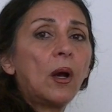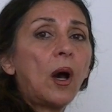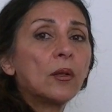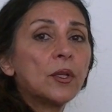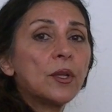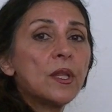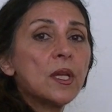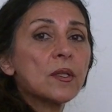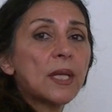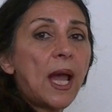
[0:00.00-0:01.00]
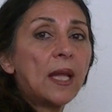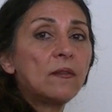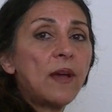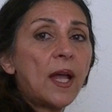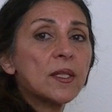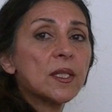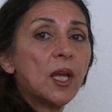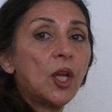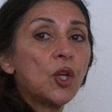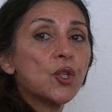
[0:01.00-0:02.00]
under these advanced
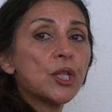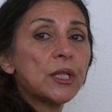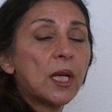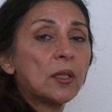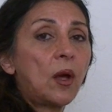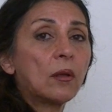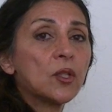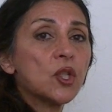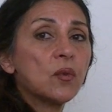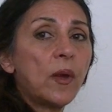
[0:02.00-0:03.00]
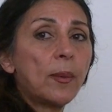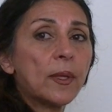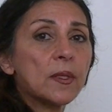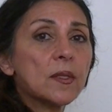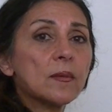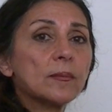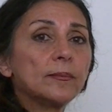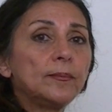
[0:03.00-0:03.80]
energy technology weapons.